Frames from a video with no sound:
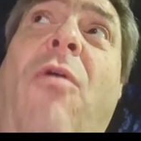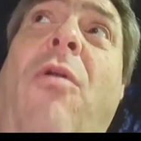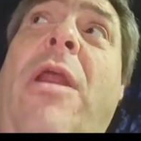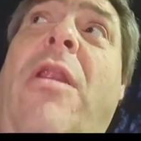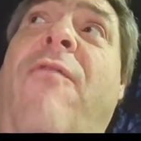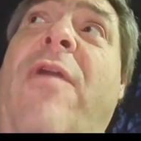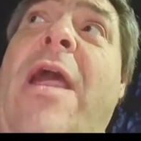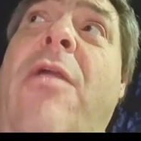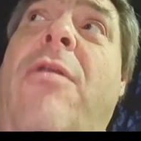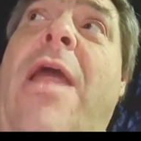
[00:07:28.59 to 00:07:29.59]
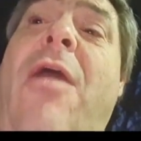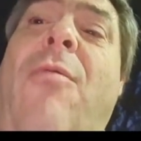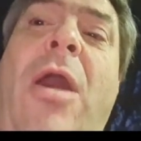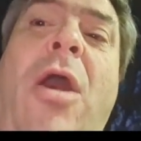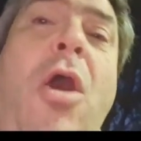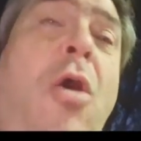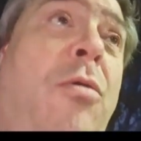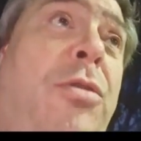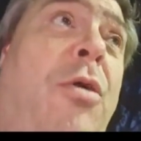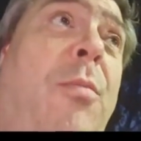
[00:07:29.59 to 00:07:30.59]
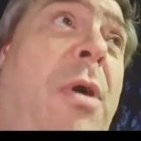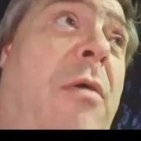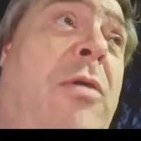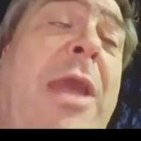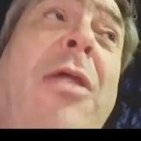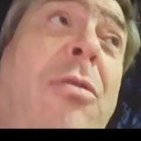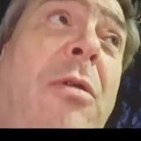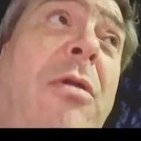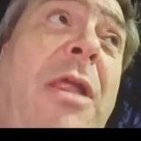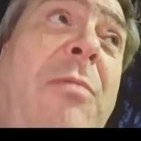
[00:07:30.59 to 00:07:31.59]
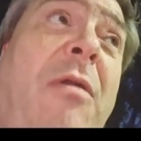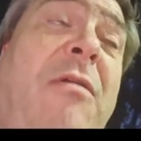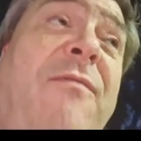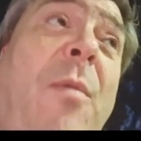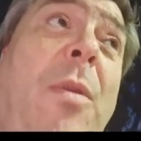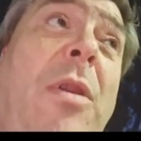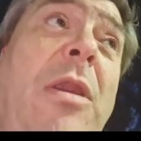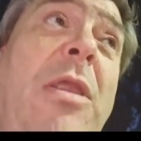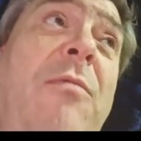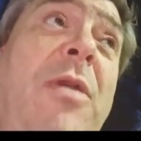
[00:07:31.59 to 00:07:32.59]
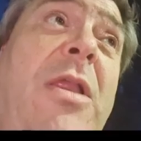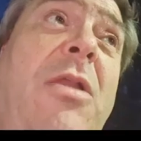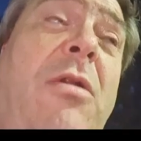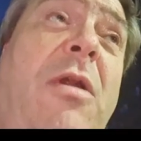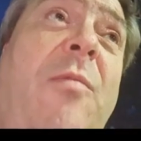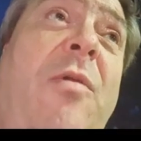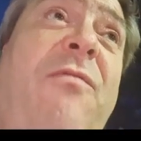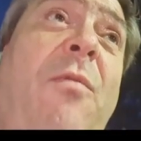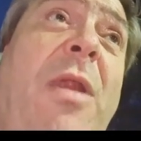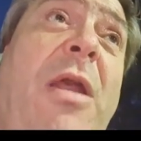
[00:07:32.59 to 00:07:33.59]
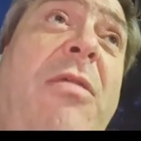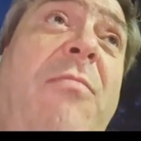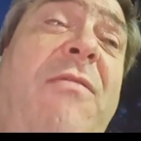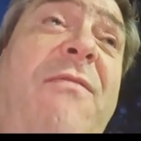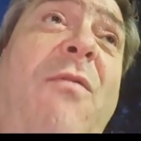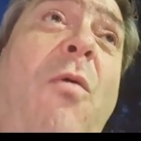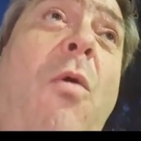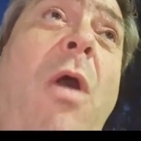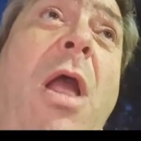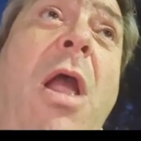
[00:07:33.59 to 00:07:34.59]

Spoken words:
Oddly enough, the castle area was not part of Newcastle. It was actually part of Northumberland until we took them in form 1974.